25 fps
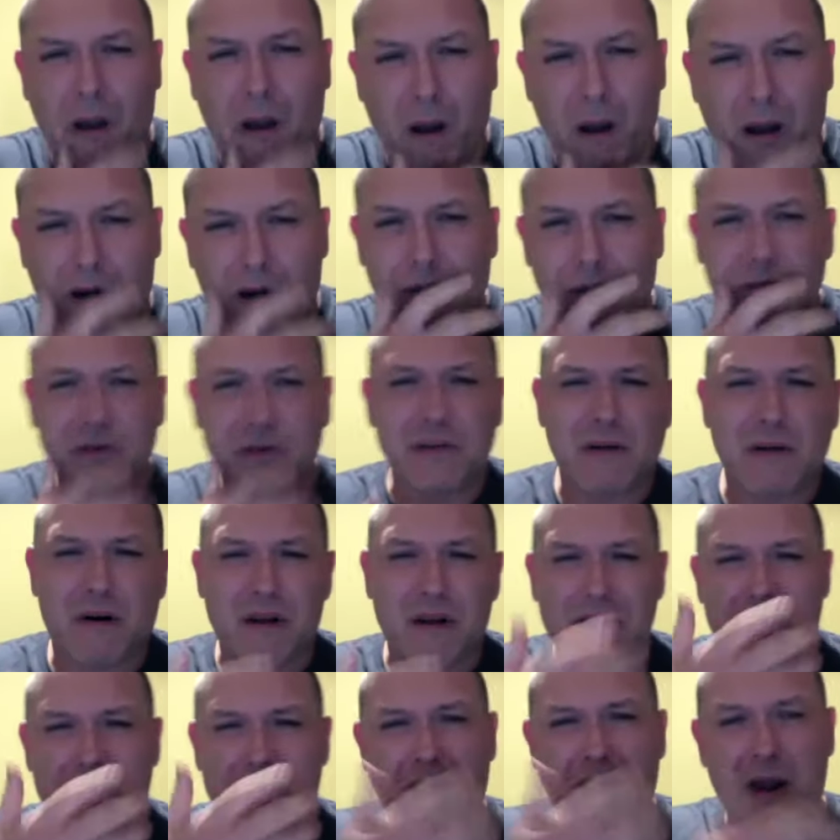God, I'm
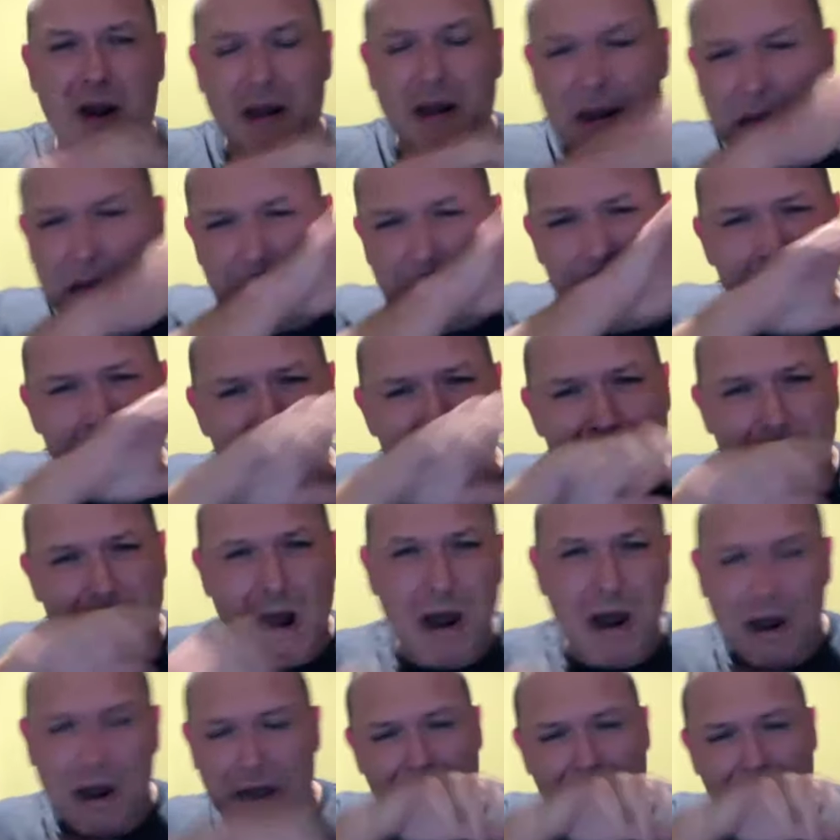sorry, darling.
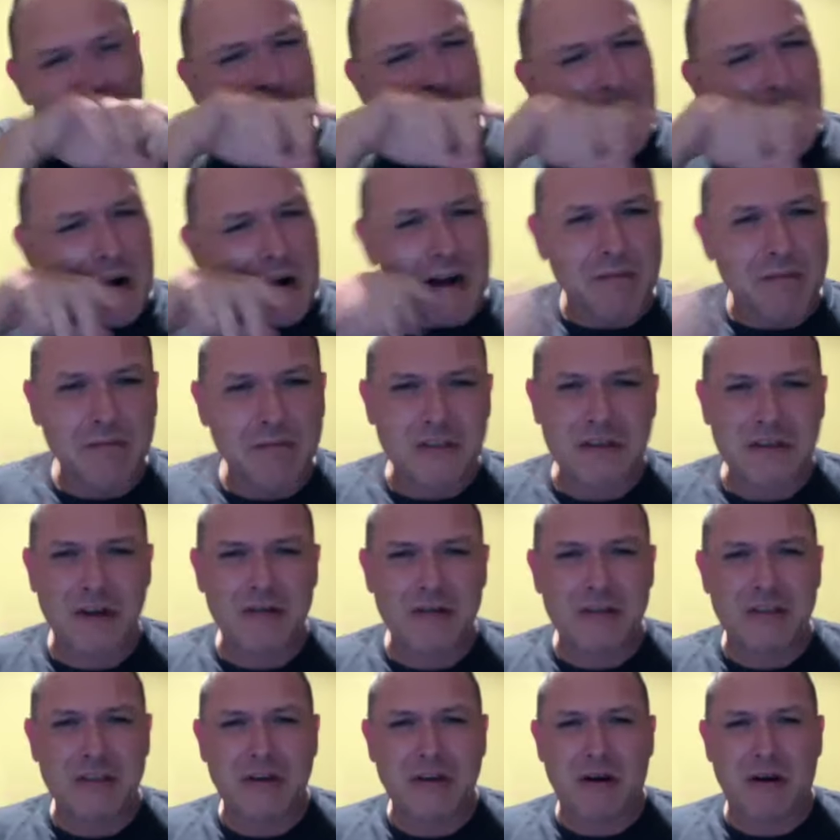I'm so
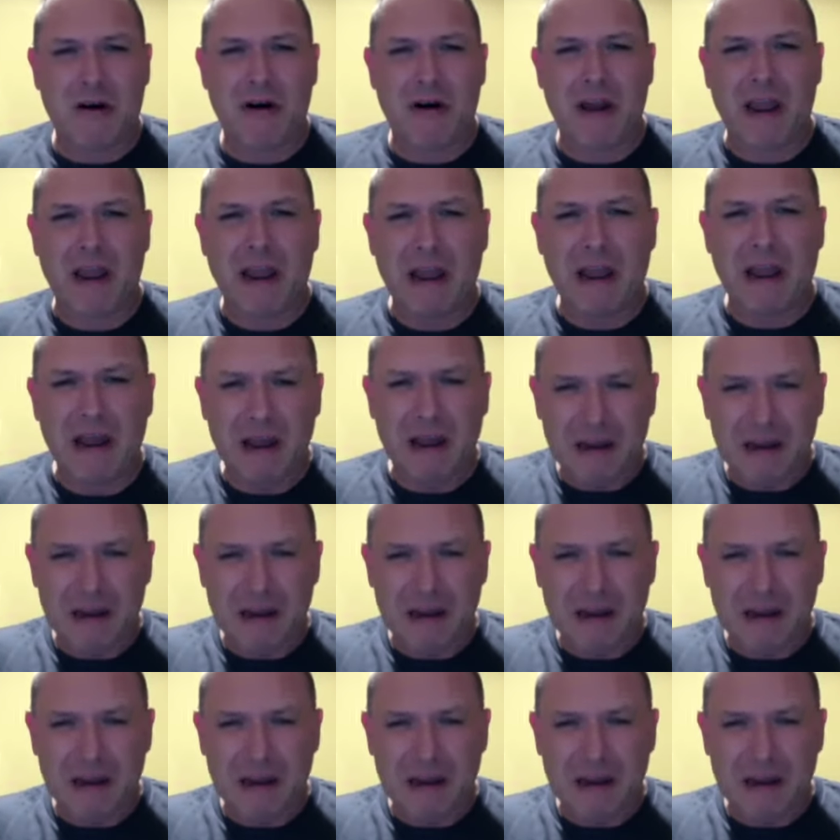sorry.